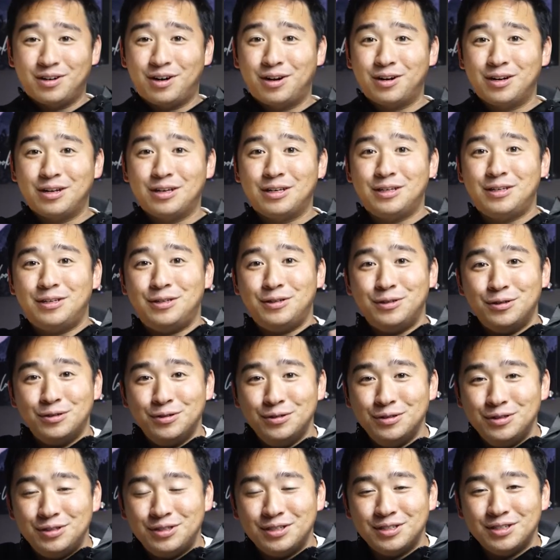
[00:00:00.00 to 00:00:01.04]
on a
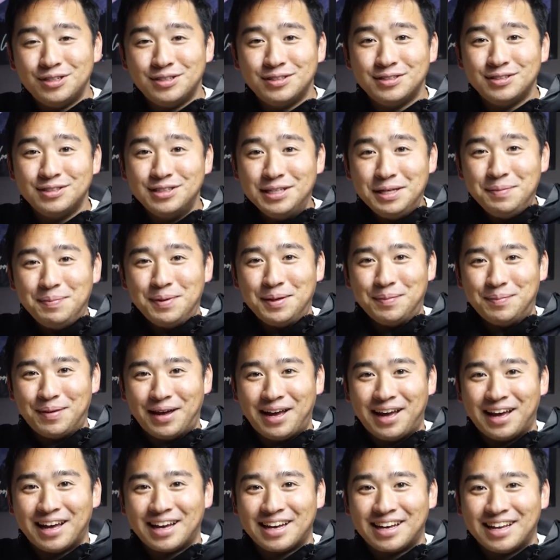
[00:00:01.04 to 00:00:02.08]
huge sleeping
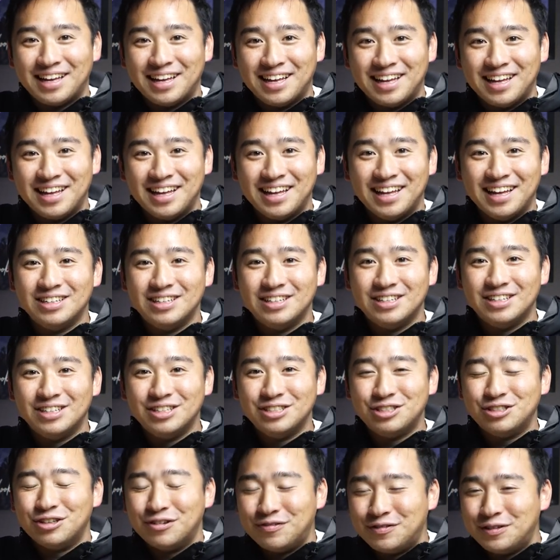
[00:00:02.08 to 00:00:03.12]
bag.
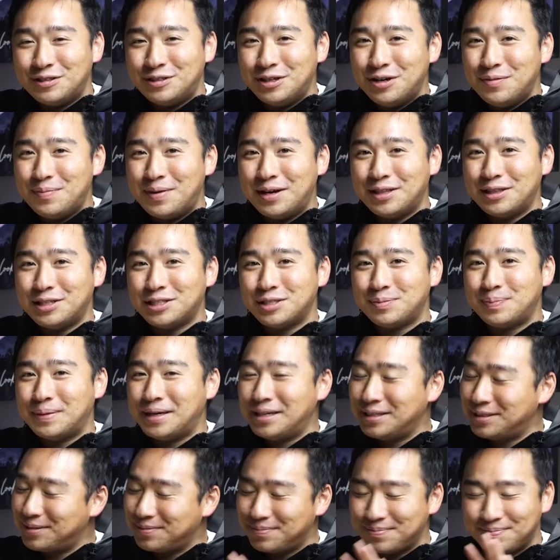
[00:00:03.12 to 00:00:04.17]
So if you don't mind the
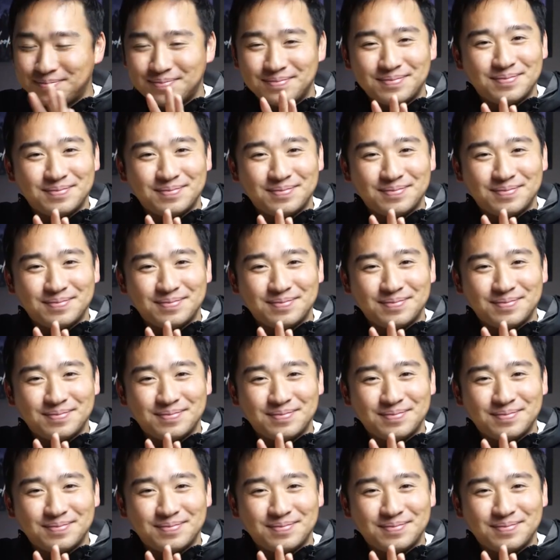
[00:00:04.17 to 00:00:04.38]
space,